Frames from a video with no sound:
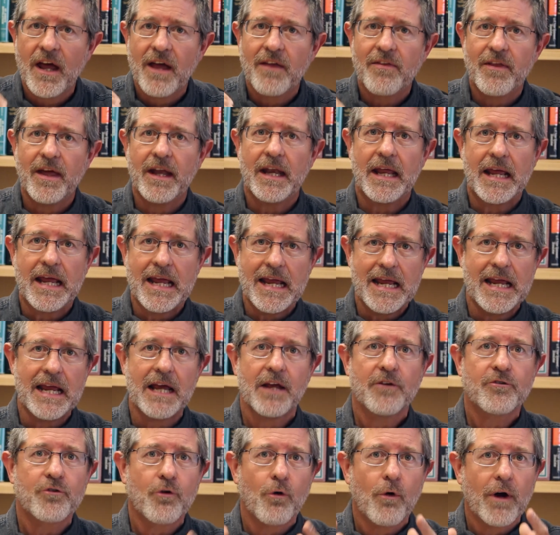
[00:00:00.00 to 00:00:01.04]
that he
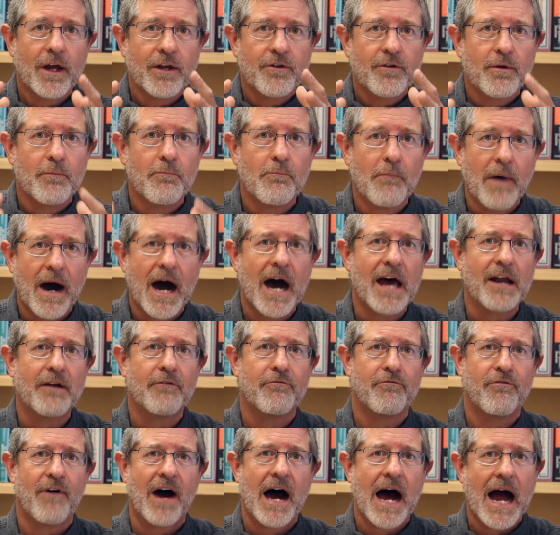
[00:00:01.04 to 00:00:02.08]
is going to
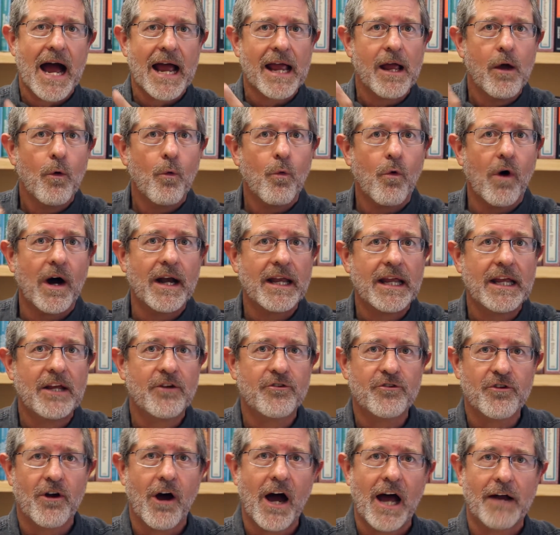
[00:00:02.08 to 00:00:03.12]
modify what
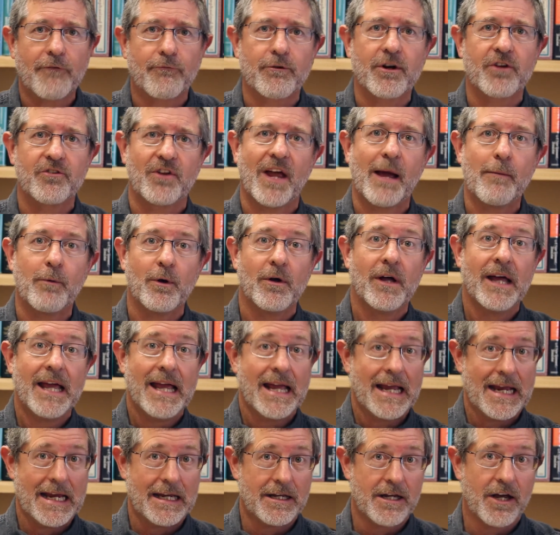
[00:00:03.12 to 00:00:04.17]
he's taught. For example,
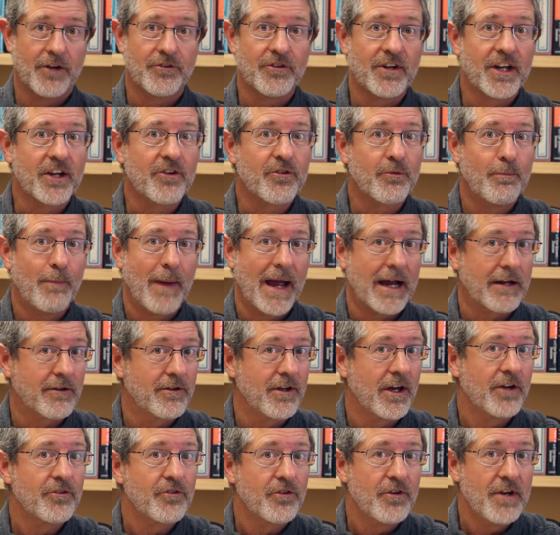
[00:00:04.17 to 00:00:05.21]
he doesn't expect
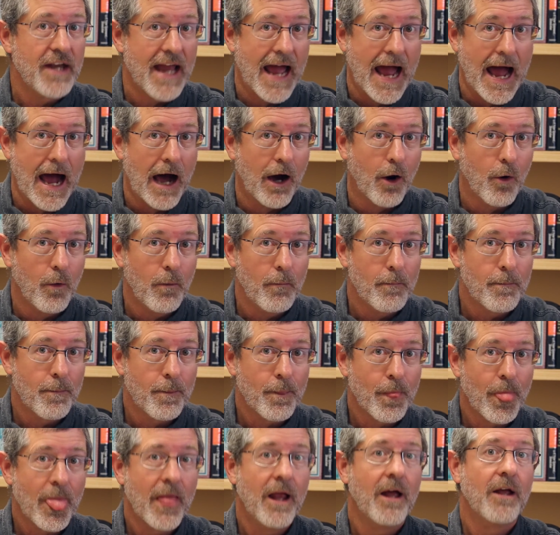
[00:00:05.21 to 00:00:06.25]
us now
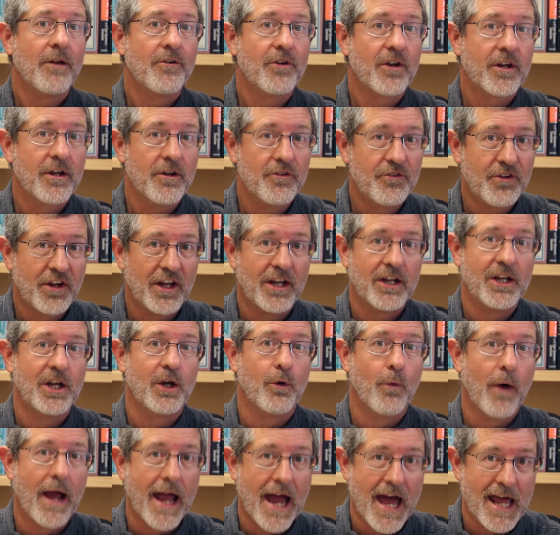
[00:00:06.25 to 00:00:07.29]
to
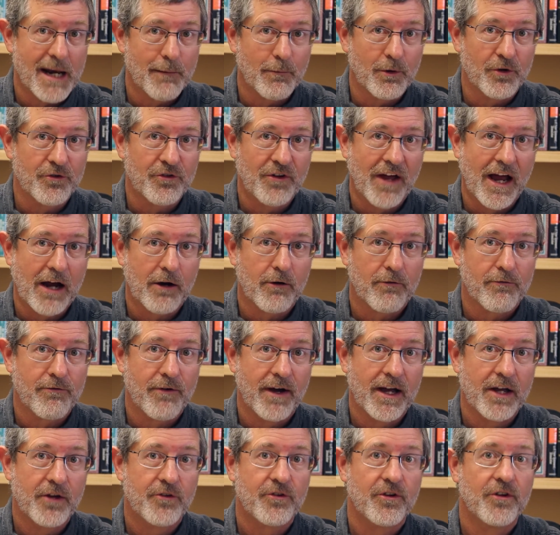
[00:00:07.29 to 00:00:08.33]
continue animal
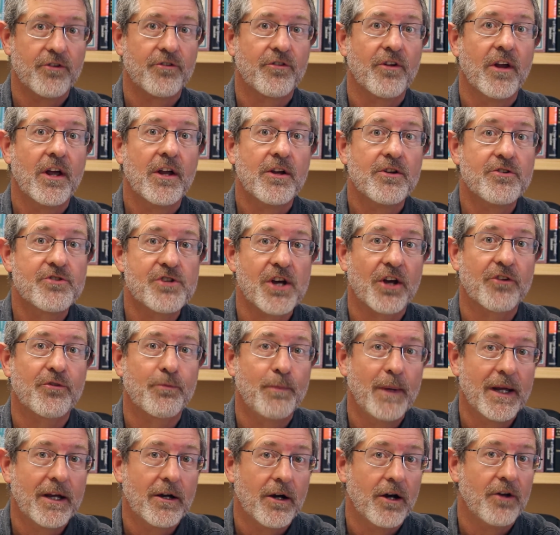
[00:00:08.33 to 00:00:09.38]
sacrifices just
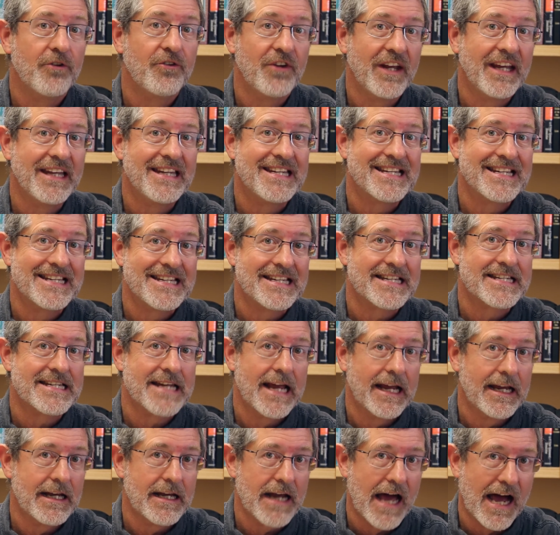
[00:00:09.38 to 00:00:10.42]
because he didn't
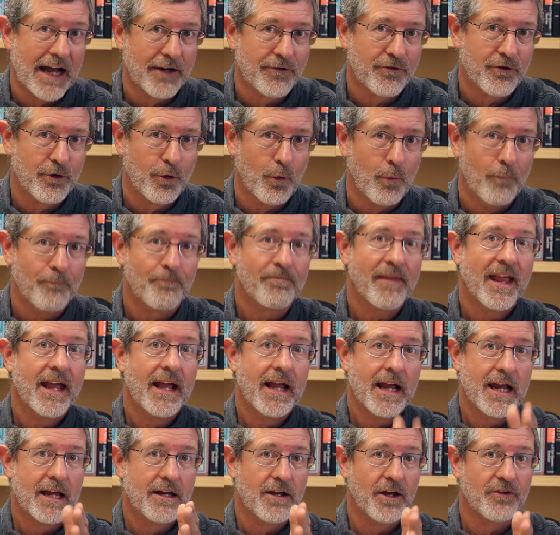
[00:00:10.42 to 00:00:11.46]
say not to.
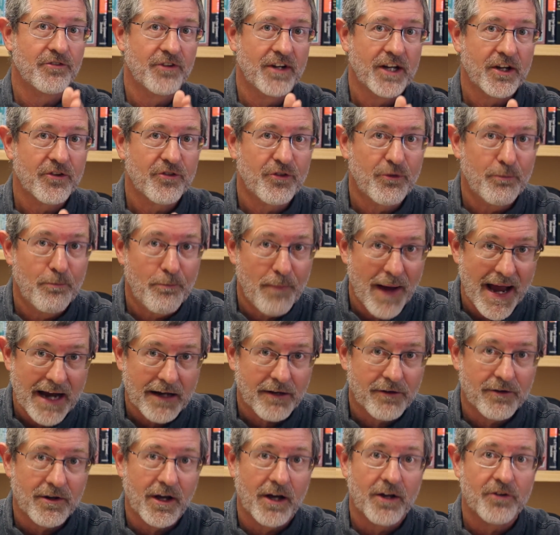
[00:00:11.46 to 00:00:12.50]
He doesn't
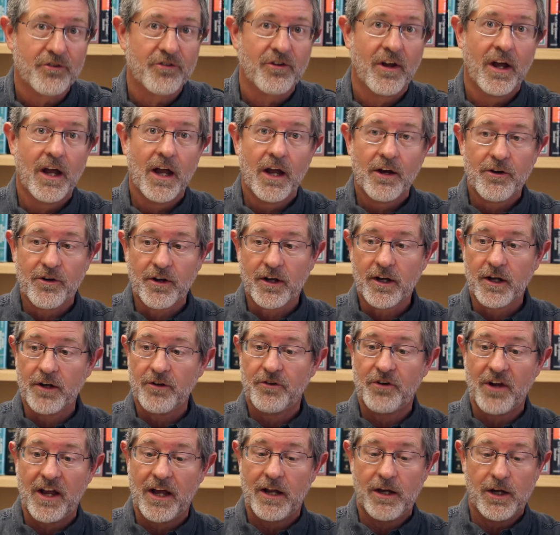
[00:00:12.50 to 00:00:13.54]
expect us to
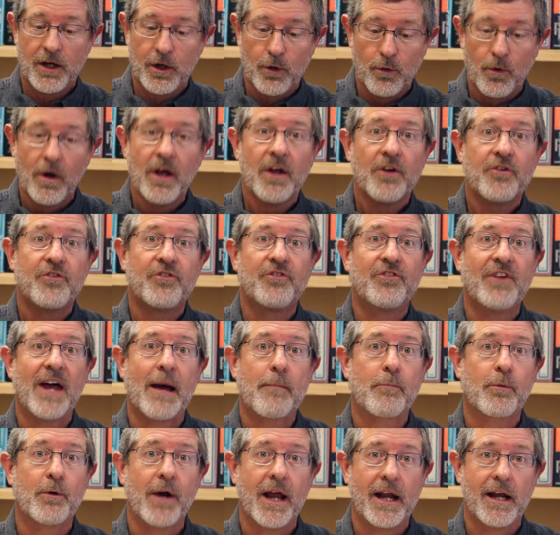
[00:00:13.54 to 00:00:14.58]
continue
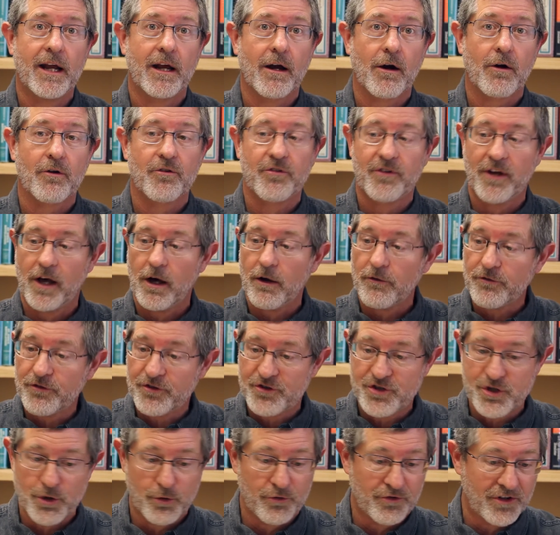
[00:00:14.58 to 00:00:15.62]
separating ourselves,
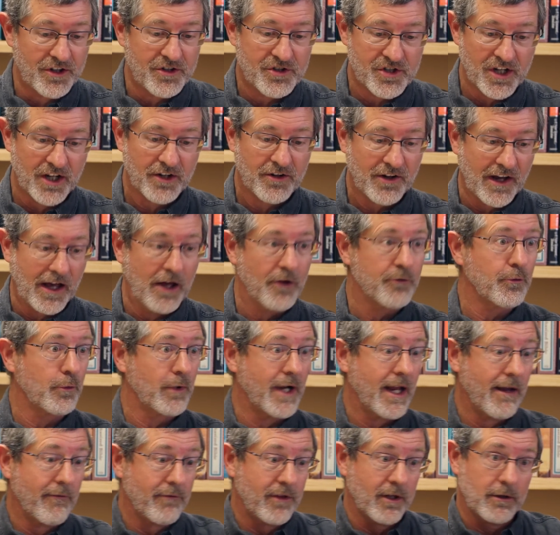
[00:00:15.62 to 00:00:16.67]
Jews and Gentiles, where
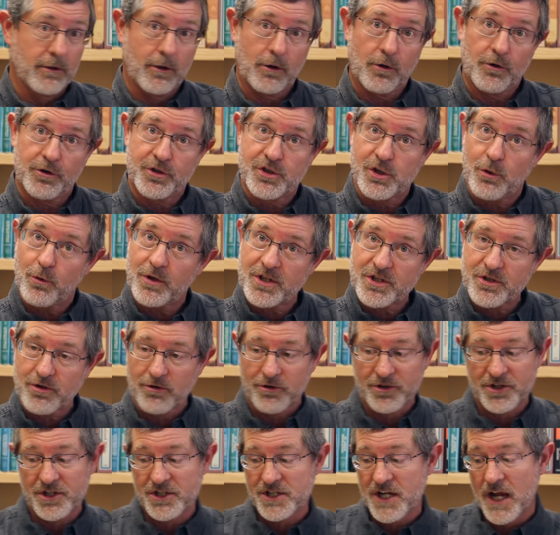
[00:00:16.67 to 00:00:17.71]
you have the little Jewish
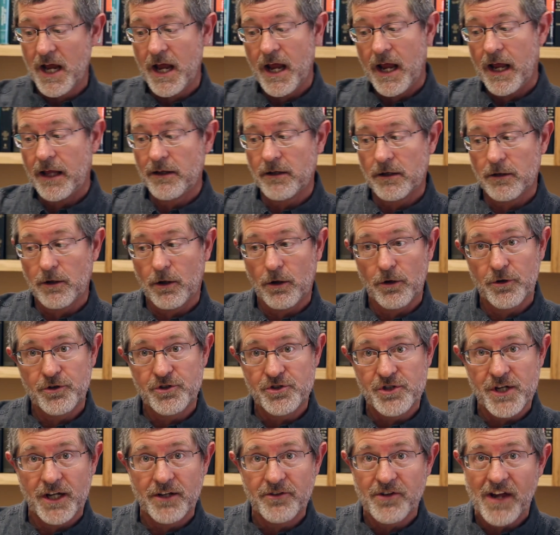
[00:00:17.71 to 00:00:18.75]
churches and the little
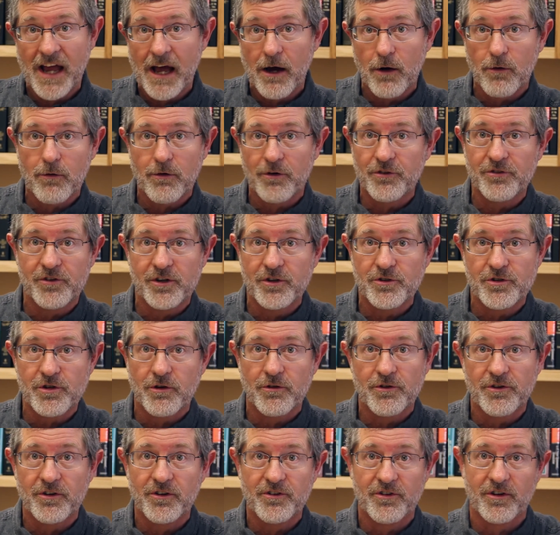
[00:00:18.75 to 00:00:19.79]
Gentile Christian
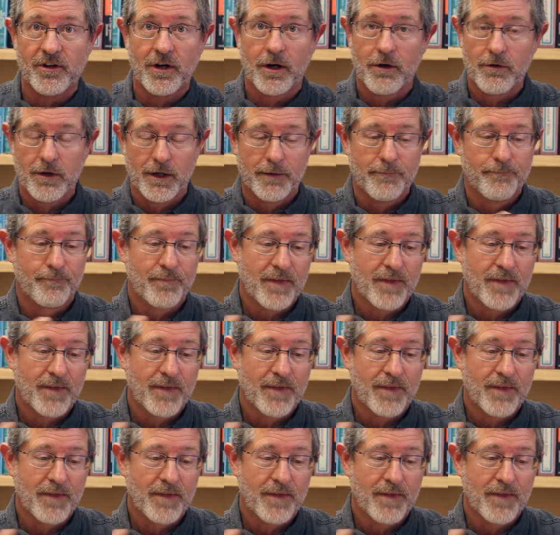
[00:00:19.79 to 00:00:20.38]
churches, you know,